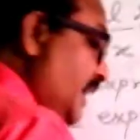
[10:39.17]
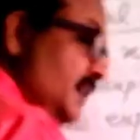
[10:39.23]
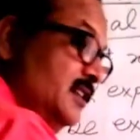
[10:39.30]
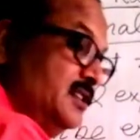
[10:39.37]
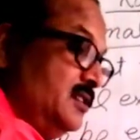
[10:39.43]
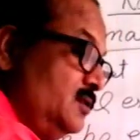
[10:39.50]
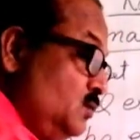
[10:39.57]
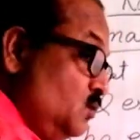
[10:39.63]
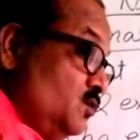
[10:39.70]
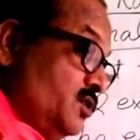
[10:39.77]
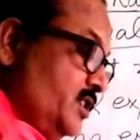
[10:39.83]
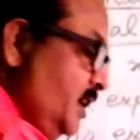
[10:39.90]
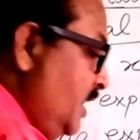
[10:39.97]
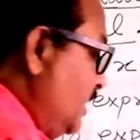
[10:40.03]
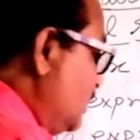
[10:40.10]
and to
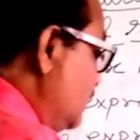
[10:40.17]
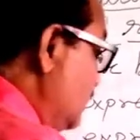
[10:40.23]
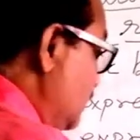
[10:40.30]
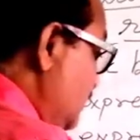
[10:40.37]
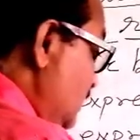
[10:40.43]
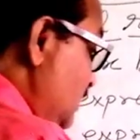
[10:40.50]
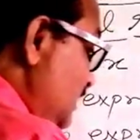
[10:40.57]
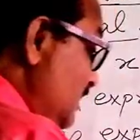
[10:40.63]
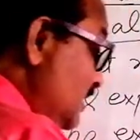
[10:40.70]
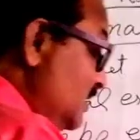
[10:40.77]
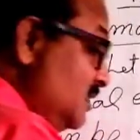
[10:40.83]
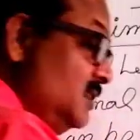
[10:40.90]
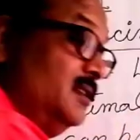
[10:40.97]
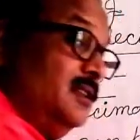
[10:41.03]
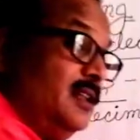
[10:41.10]
check
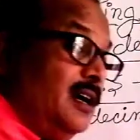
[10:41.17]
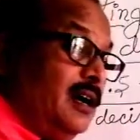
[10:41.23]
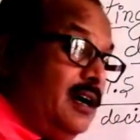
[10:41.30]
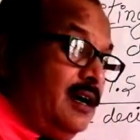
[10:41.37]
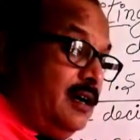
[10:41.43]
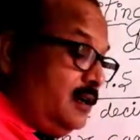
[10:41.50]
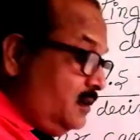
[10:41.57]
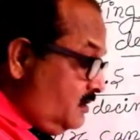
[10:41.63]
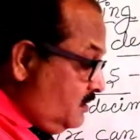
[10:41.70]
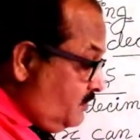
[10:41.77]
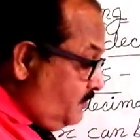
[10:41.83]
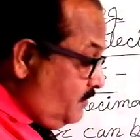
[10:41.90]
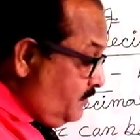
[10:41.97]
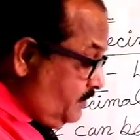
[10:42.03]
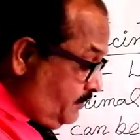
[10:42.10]
the
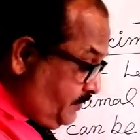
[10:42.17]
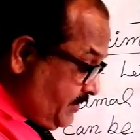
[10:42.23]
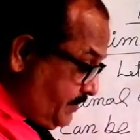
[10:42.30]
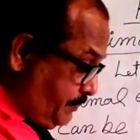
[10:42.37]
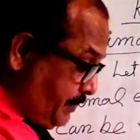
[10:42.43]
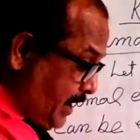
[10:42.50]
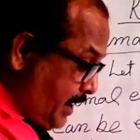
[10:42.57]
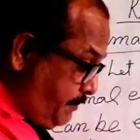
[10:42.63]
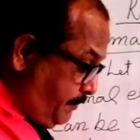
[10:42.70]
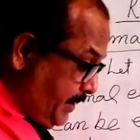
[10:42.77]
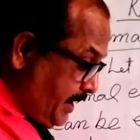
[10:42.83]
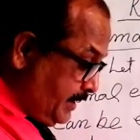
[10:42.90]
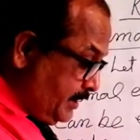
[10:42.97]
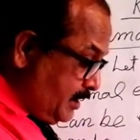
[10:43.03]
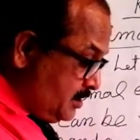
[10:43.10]
prime
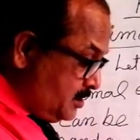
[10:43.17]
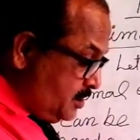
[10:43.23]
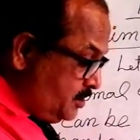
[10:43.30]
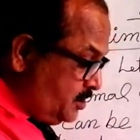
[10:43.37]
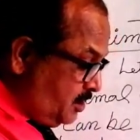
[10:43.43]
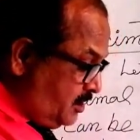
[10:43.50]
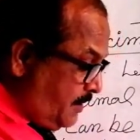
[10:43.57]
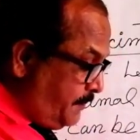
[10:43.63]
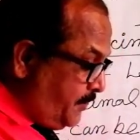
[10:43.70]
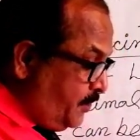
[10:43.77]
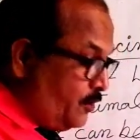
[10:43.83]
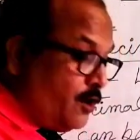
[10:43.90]
factorization of